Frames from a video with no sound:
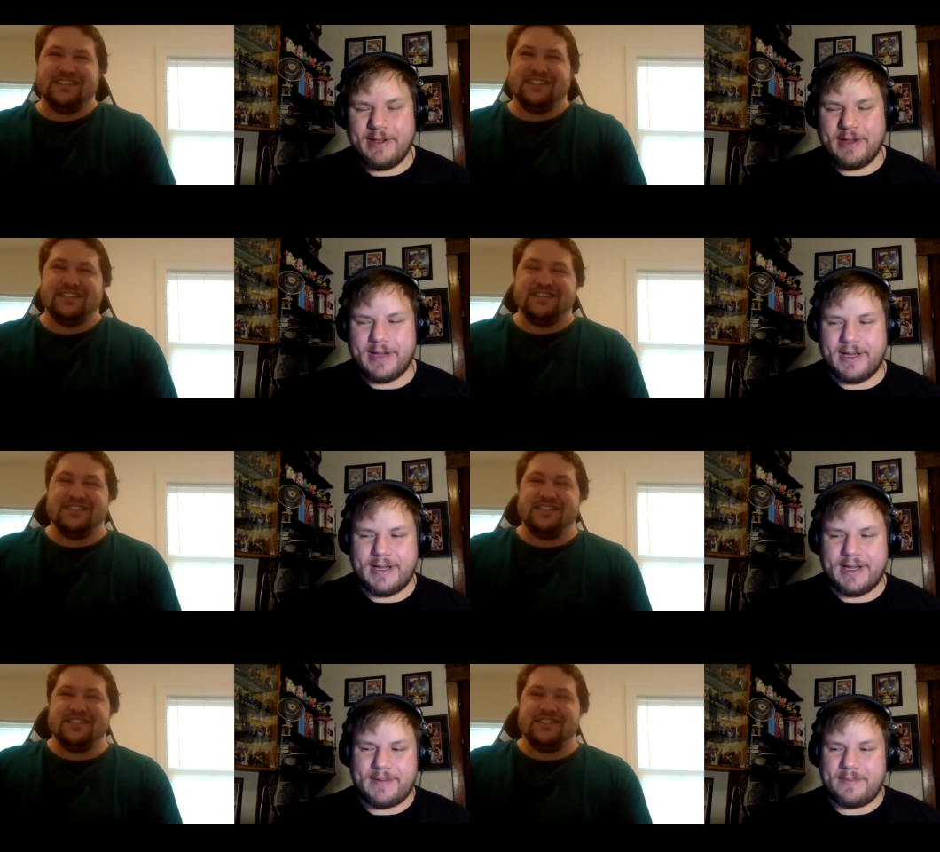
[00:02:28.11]

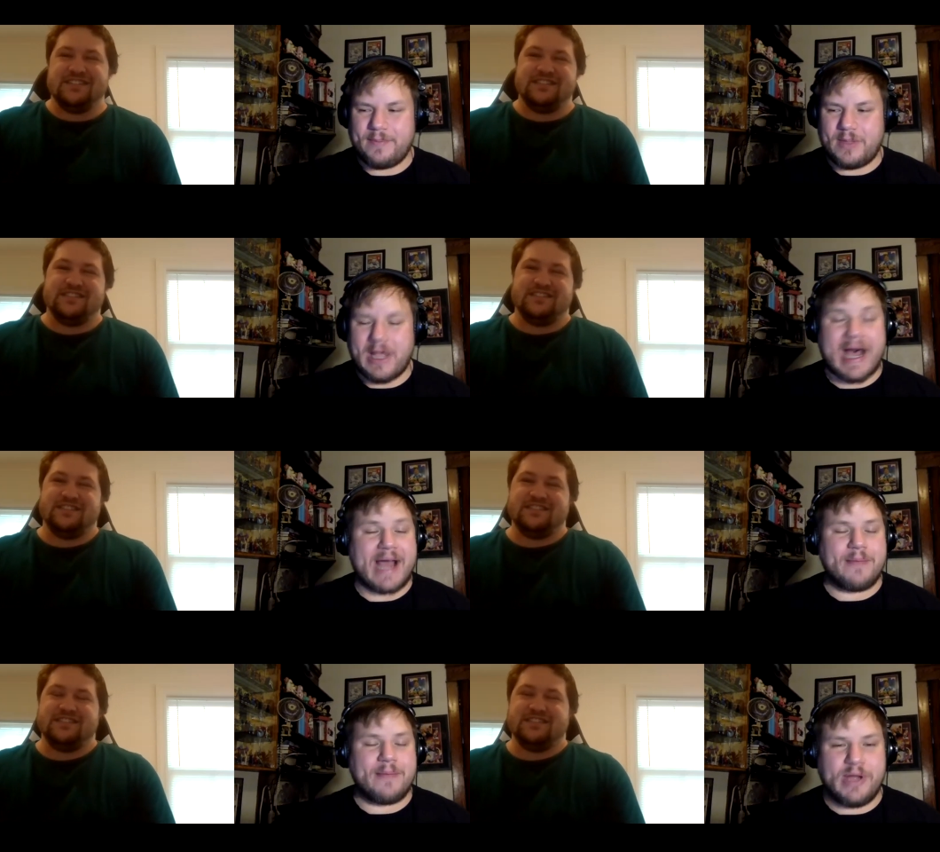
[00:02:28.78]
Speaker 1: uh,
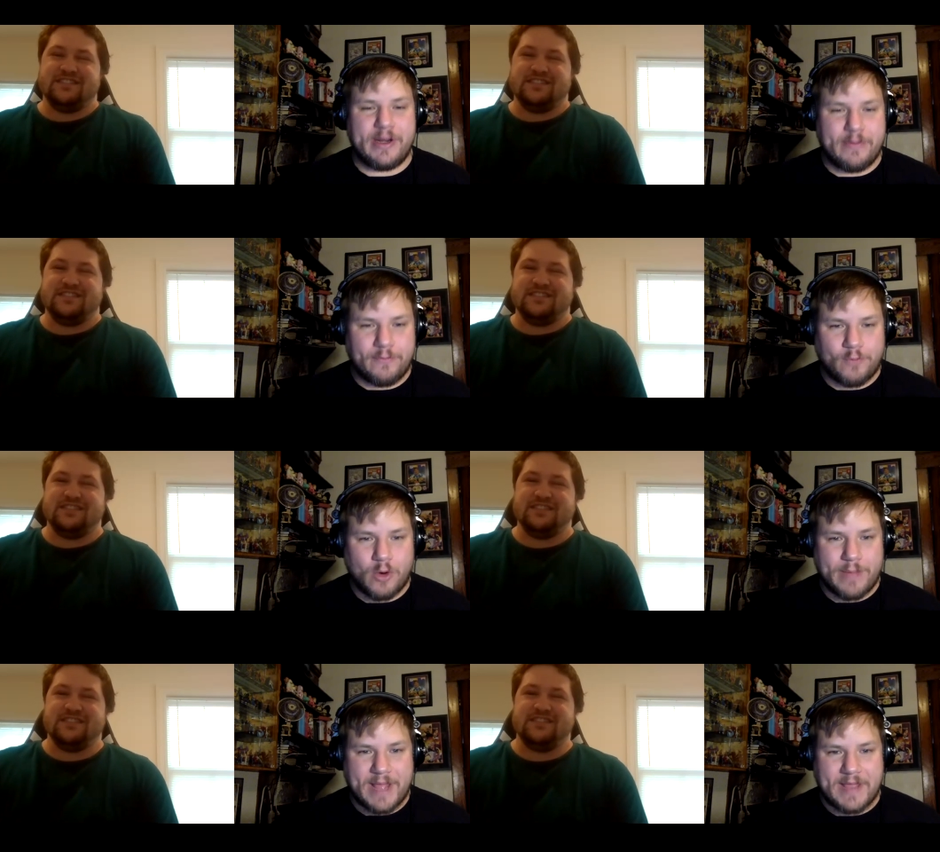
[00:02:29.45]
hybrid
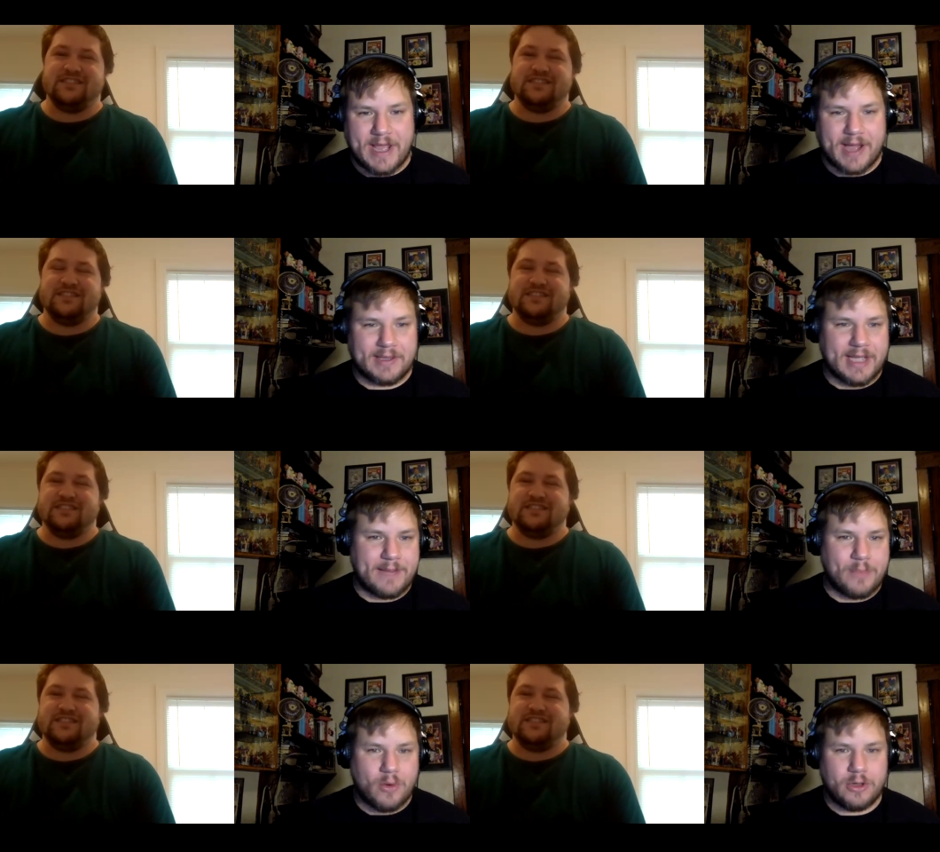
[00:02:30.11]
format. The
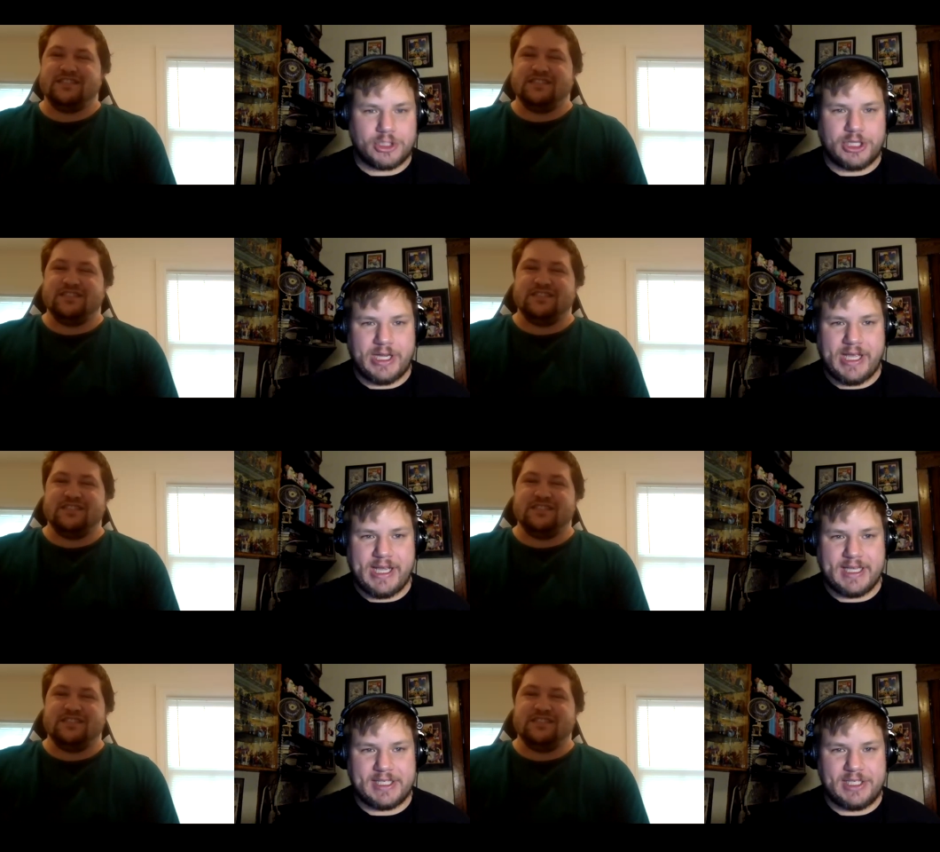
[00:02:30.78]
online portion
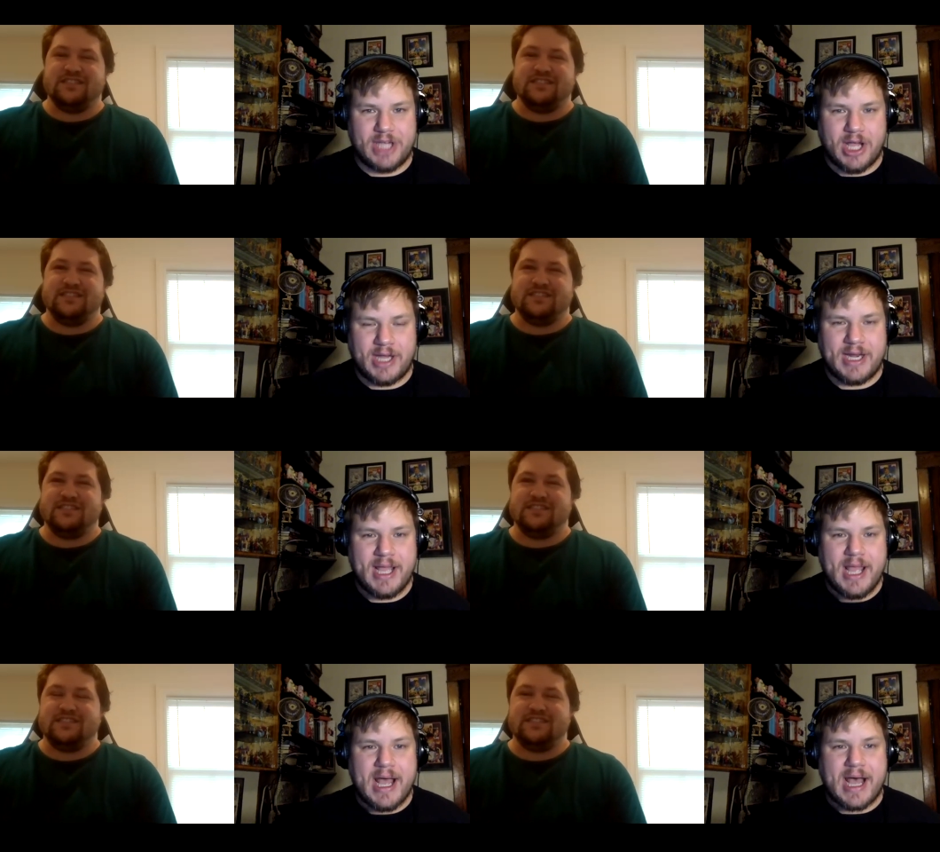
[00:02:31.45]
is done.
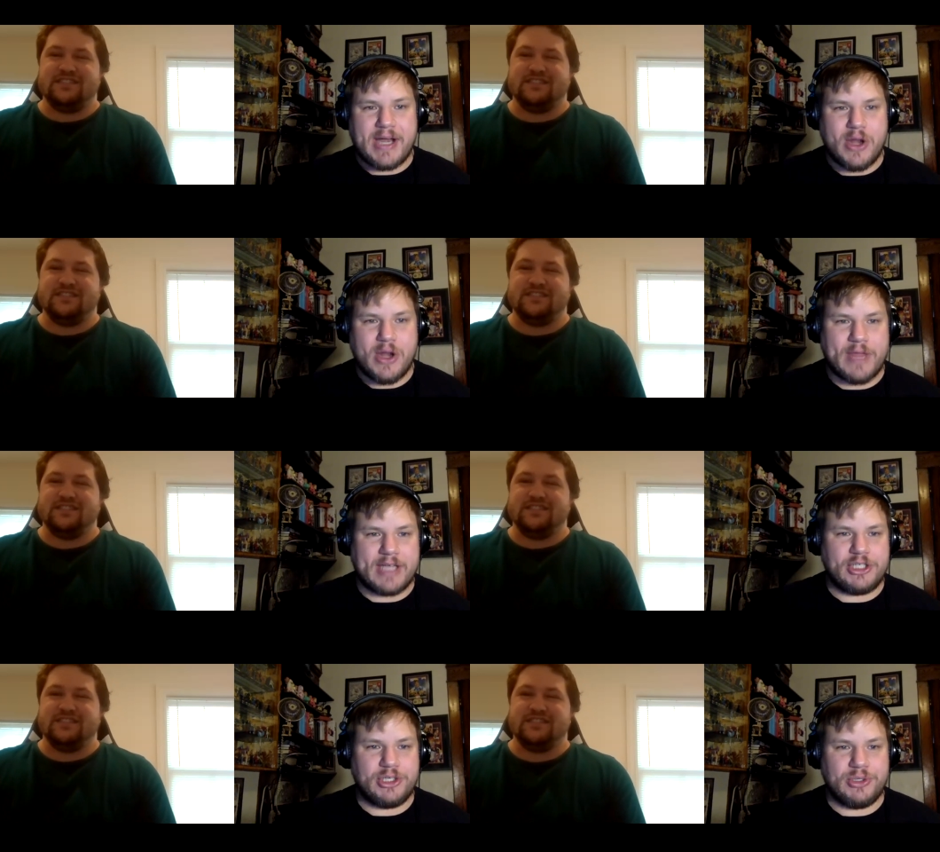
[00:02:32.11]
I know
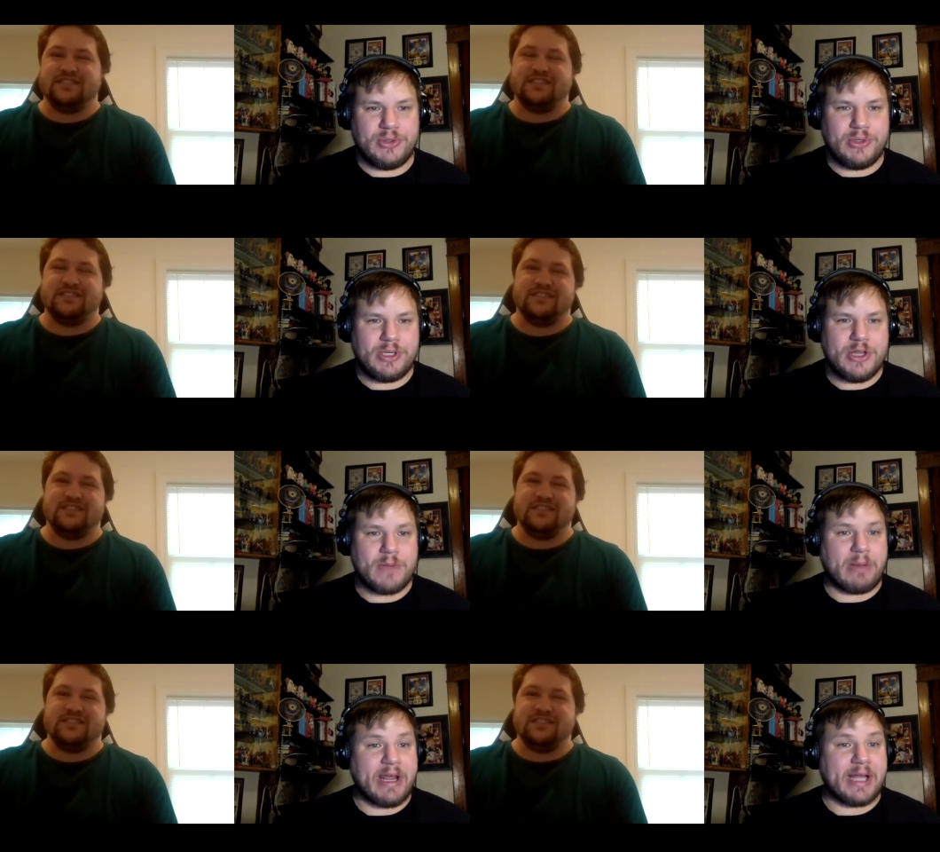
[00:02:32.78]
that you you
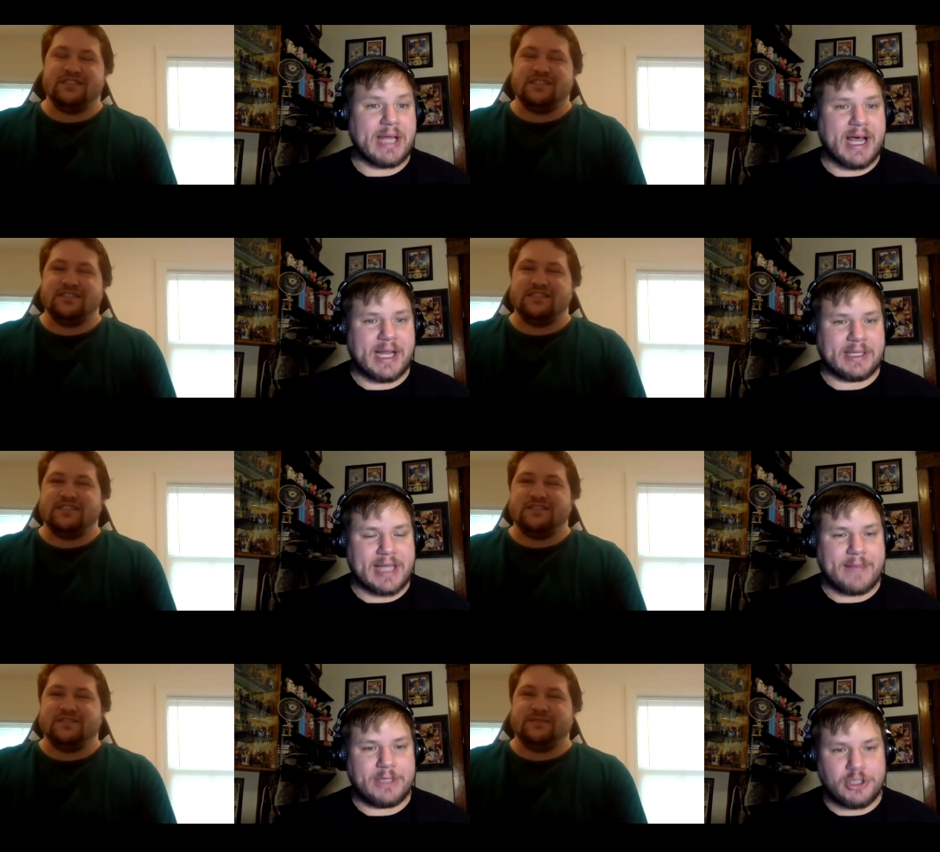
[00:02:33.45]
know play a lot
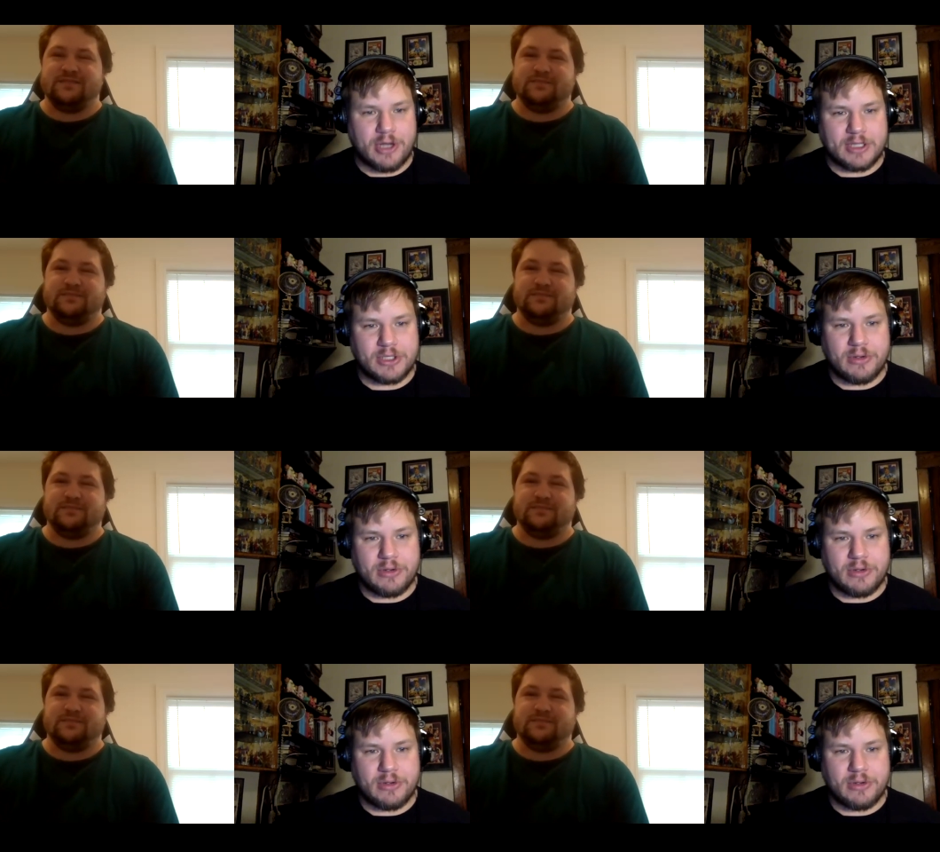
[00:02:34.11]
online, but you're also